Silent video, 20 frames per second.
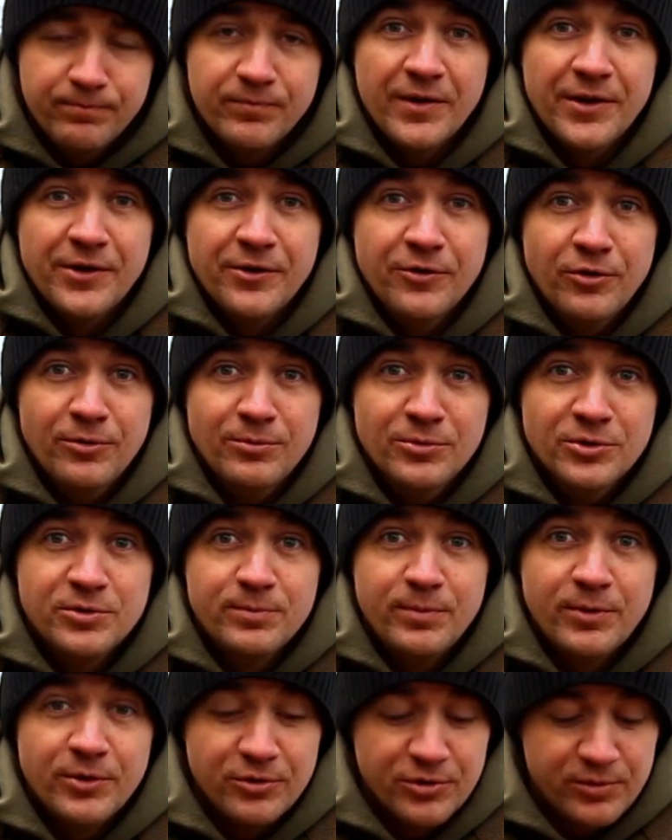than a normal
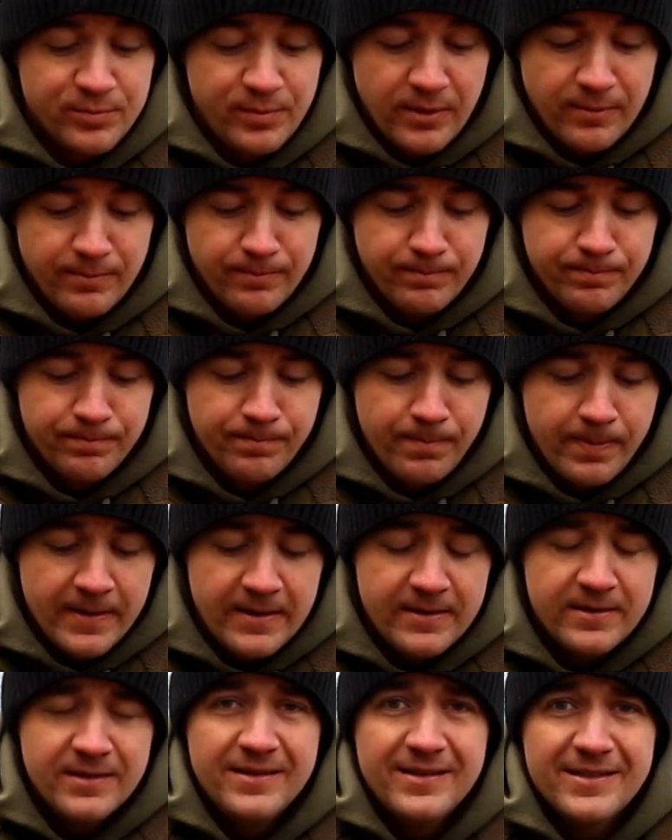spod or
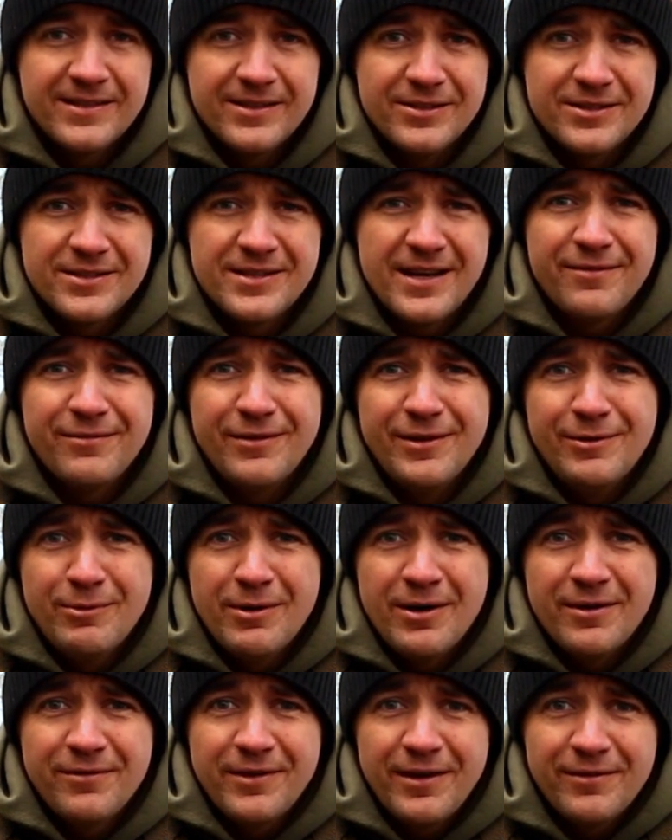spom, so it's definitely
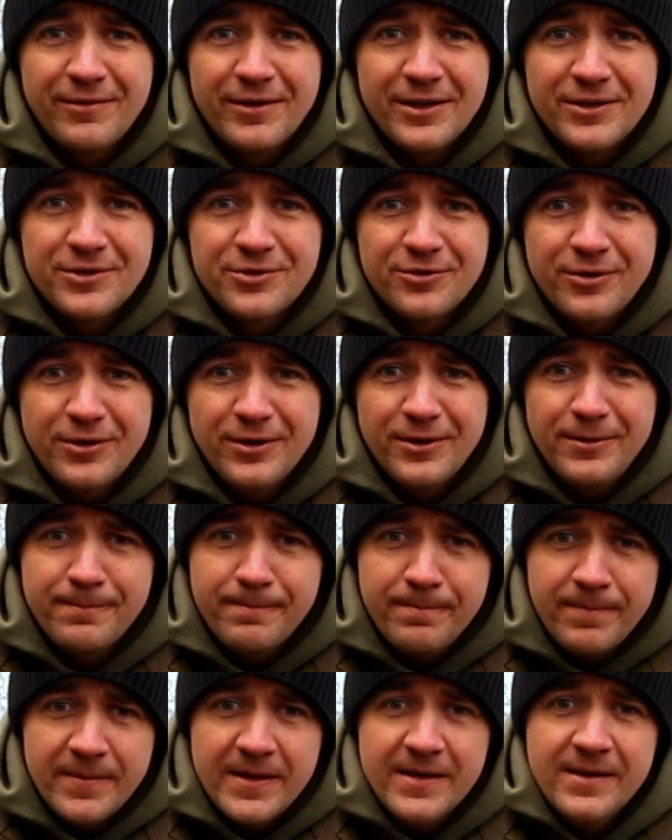worth giving it a try.
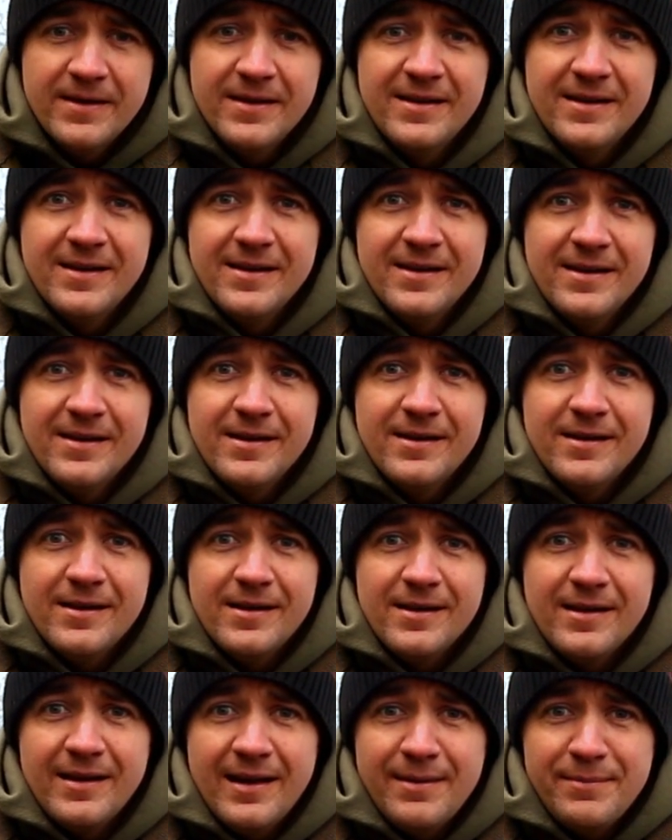
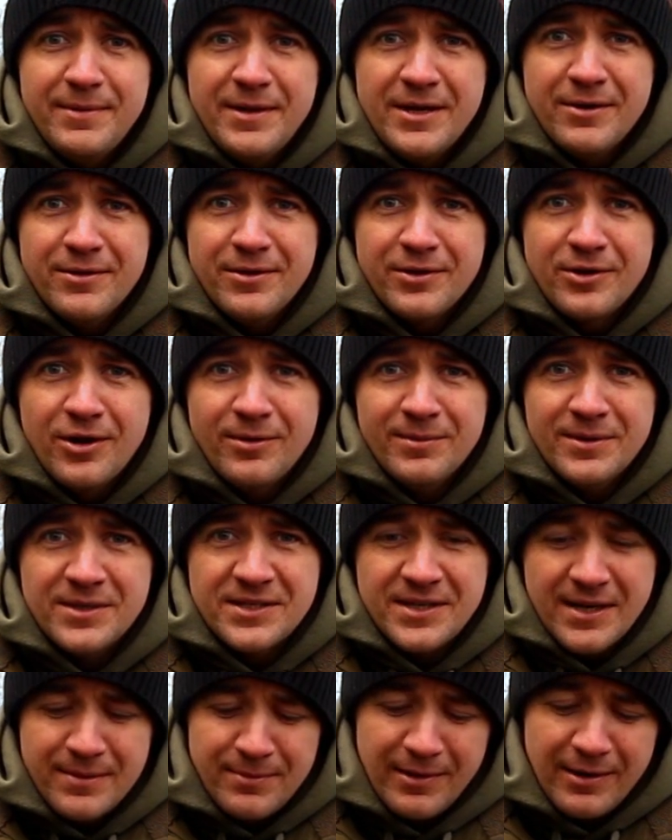Let me know in the comments
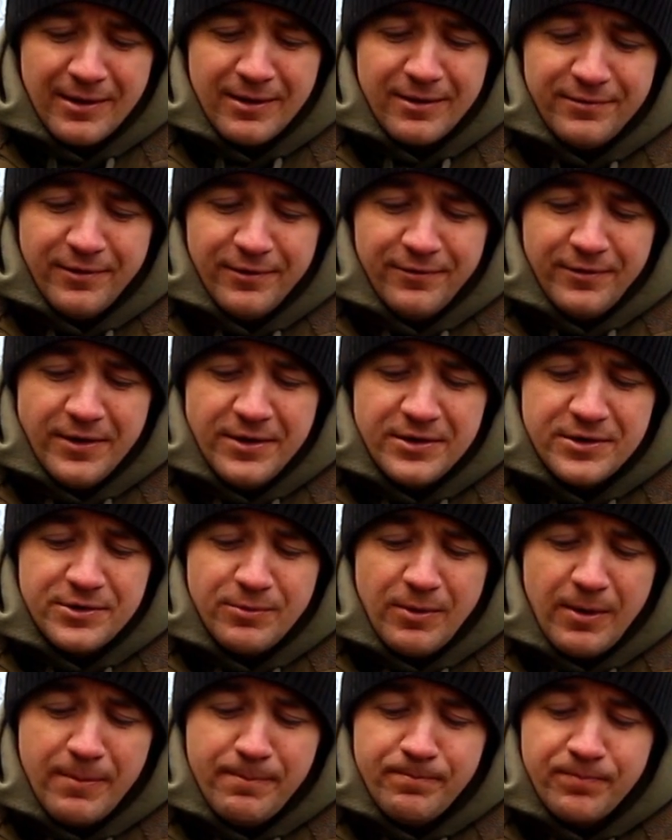down below if you've used
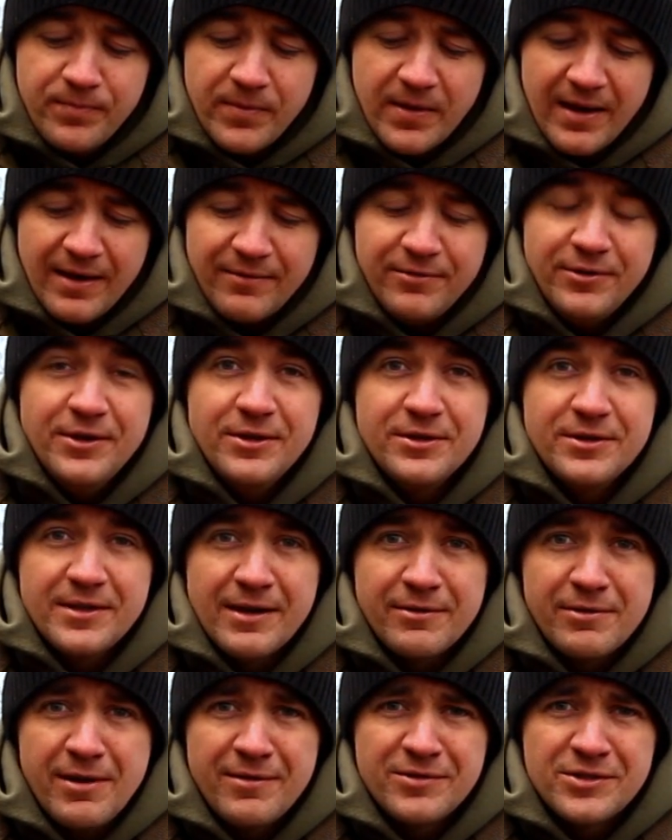one. Have you used
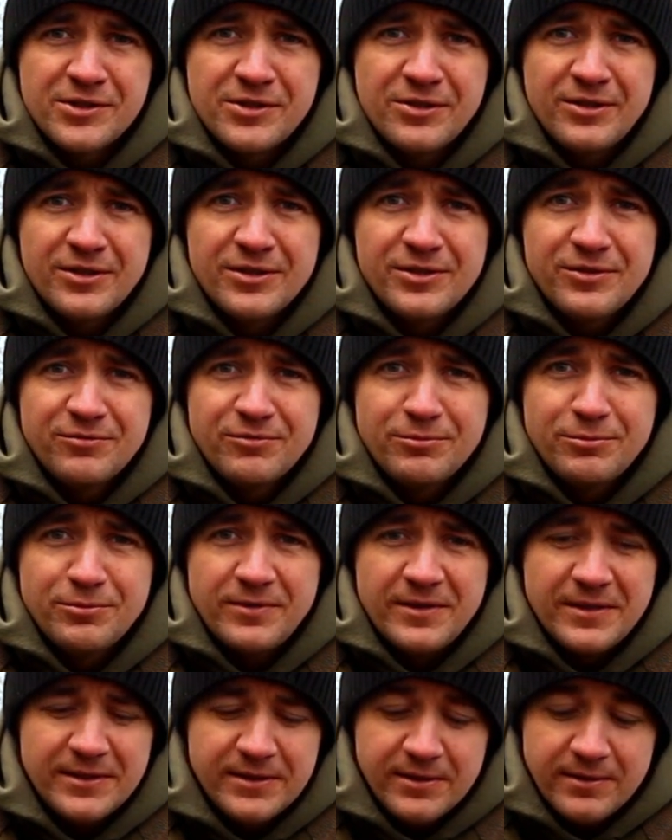their other size
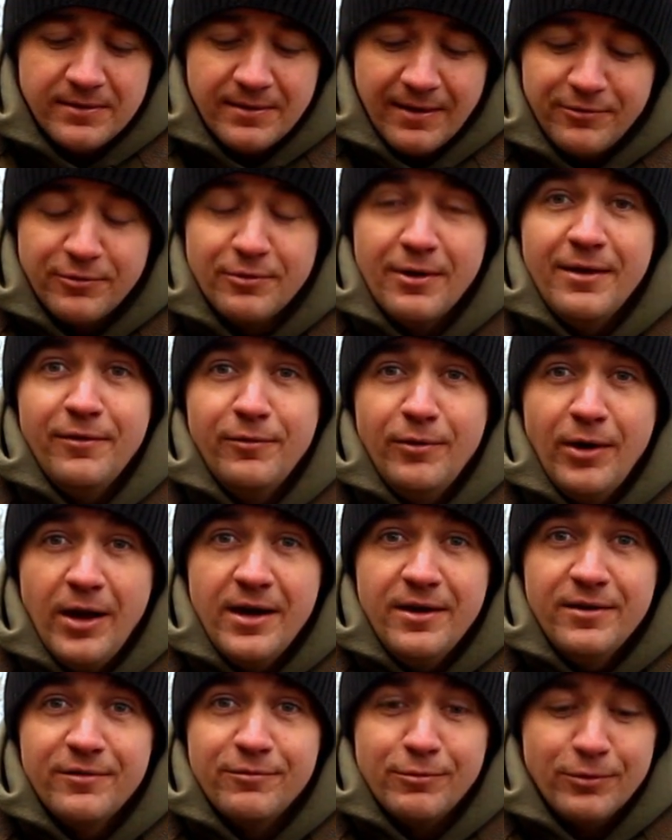ones? Have you even
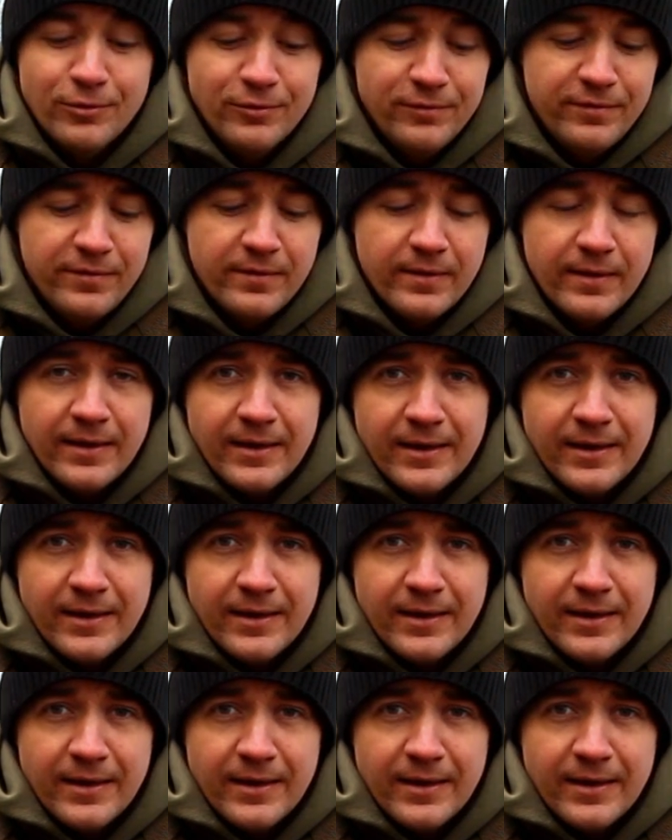heard of Wolf?